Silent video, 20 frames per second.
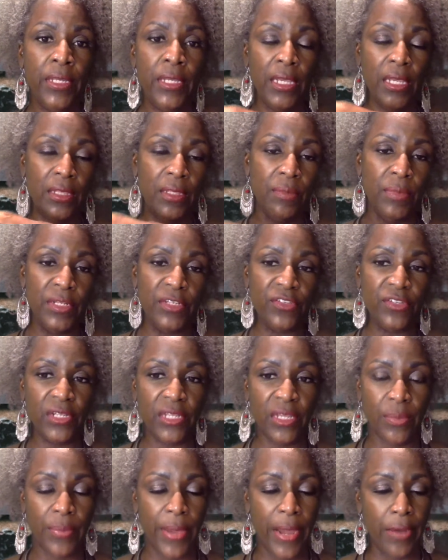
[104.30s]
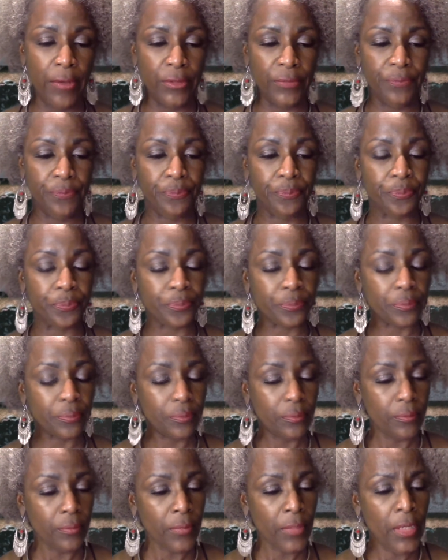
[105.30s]
and the mentally empowered.
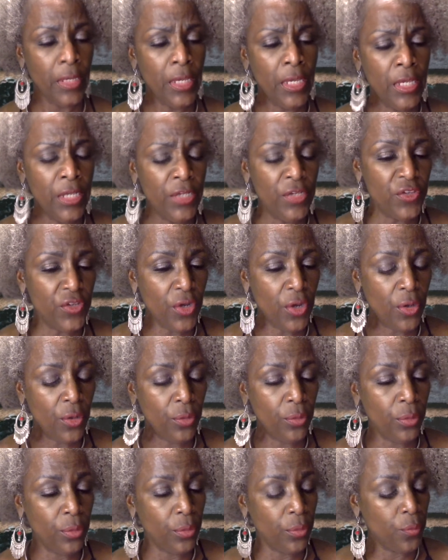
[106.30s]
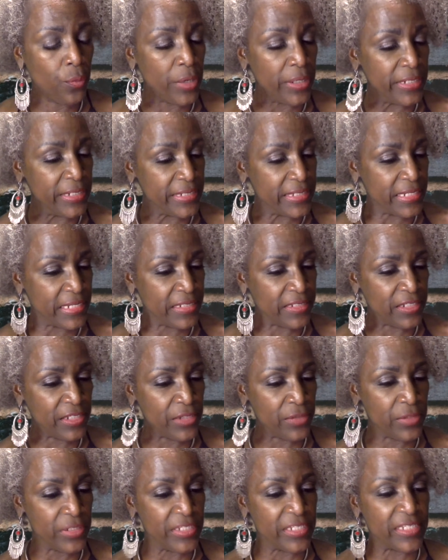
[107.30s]
So what it says
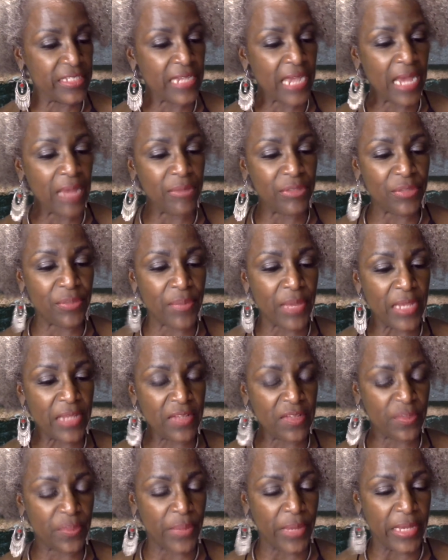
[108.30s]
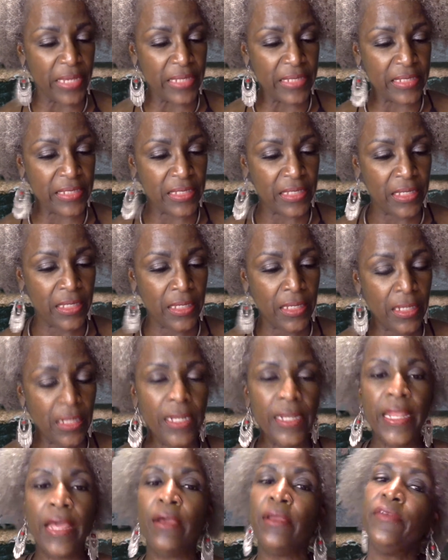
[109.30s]
here, it's time to make space.
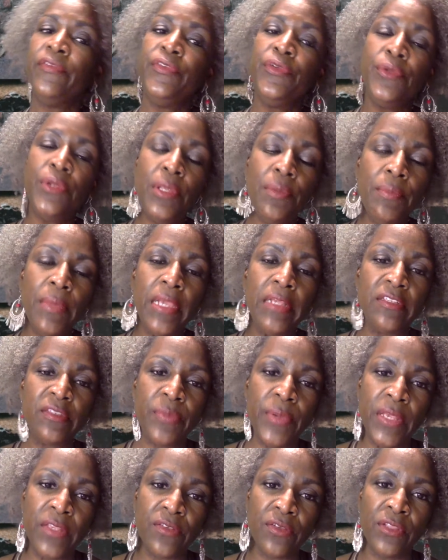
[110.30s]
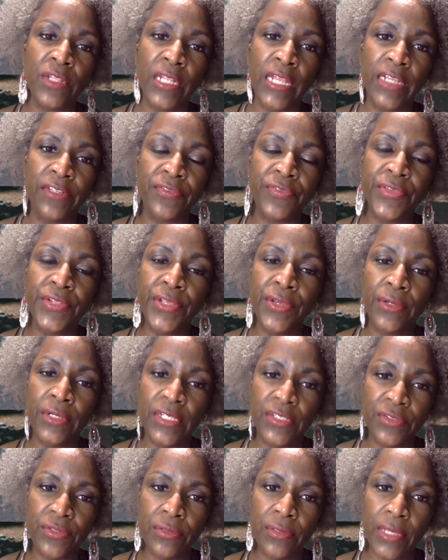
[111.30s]
Now, if you didn't make space on the last video,
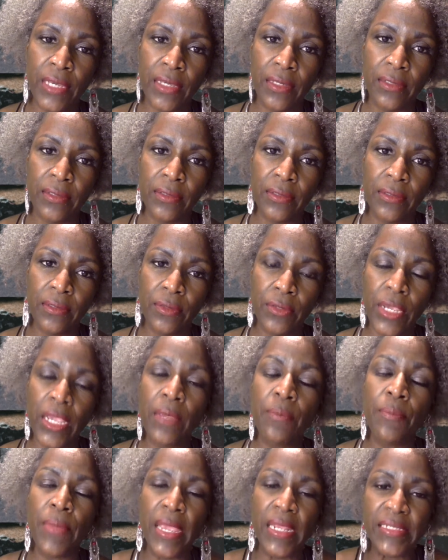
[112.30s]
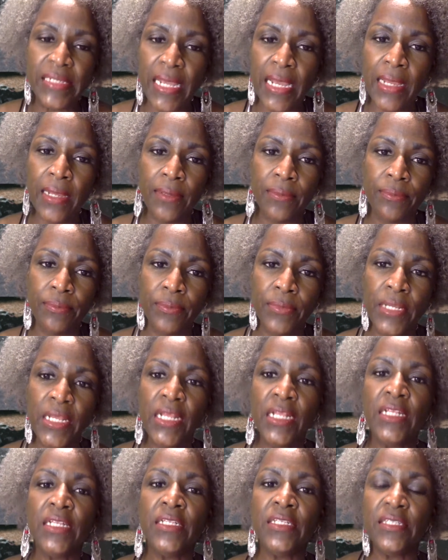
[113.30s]
let's do that. Okay? Make time.
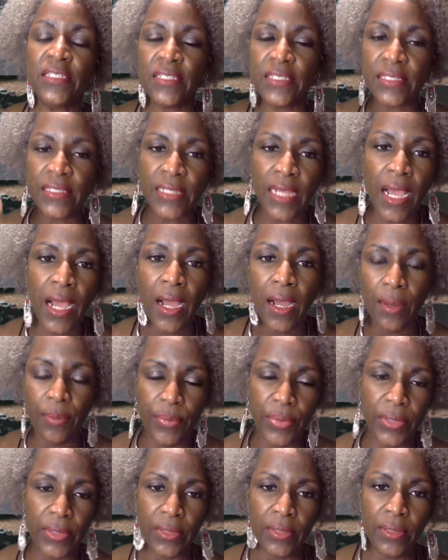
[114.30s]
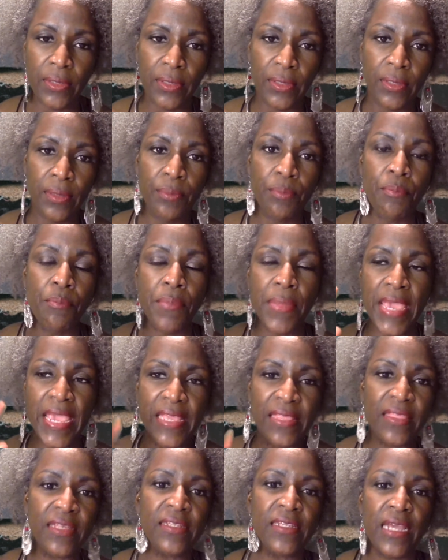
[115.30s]
Stop.
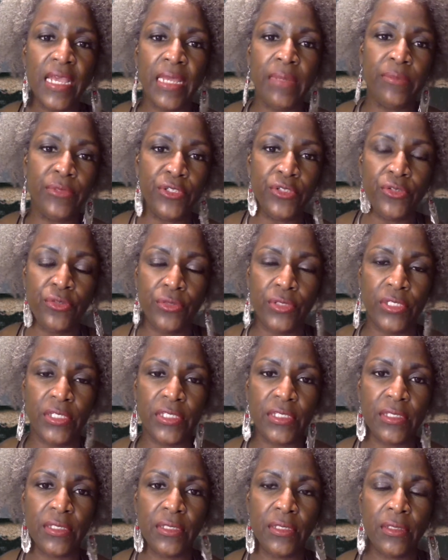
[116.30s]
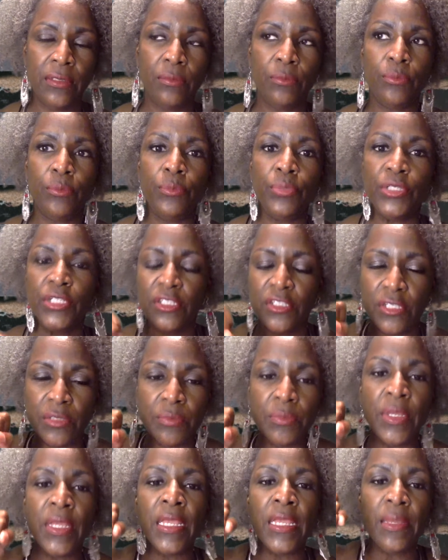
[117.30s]
Make the time to do this. Put
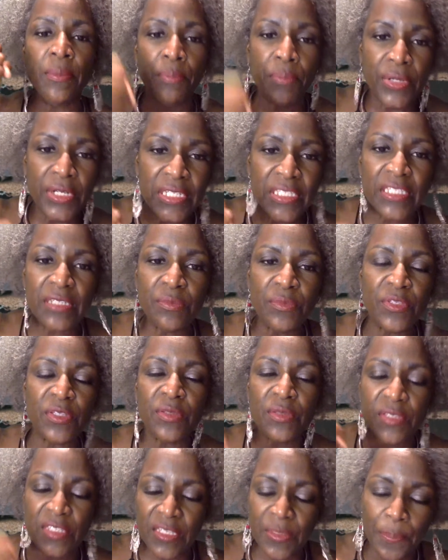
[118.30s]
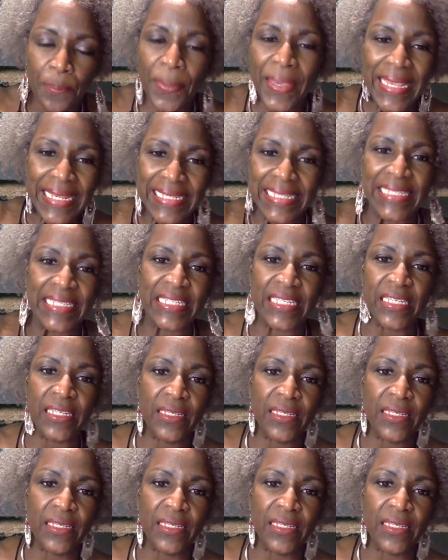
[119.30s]
some space.